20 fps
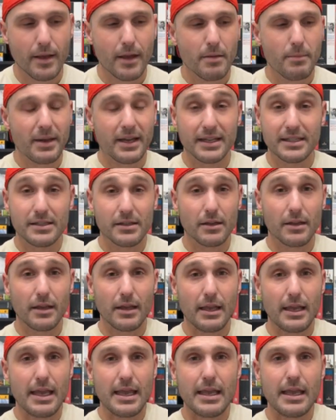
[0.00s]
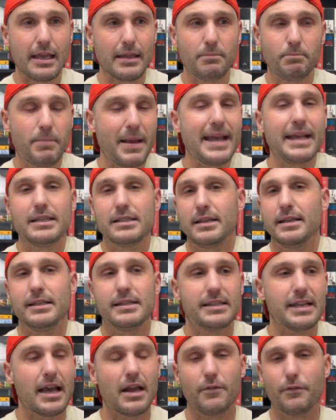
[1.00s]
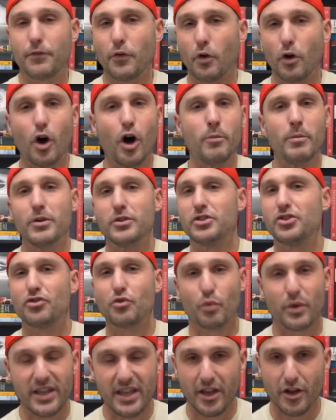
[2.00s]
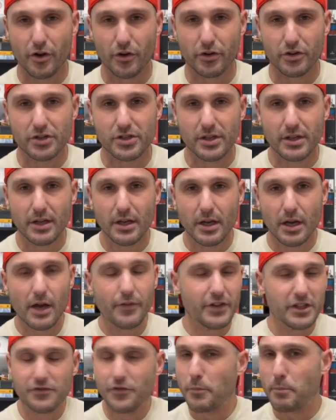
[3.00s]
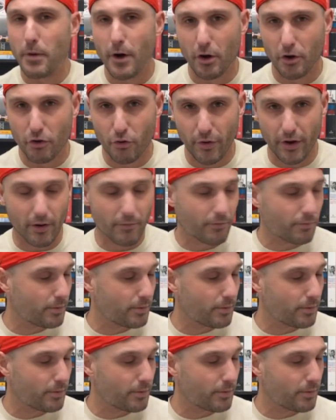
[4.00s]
Because he basically set for almost 3 years of his football career.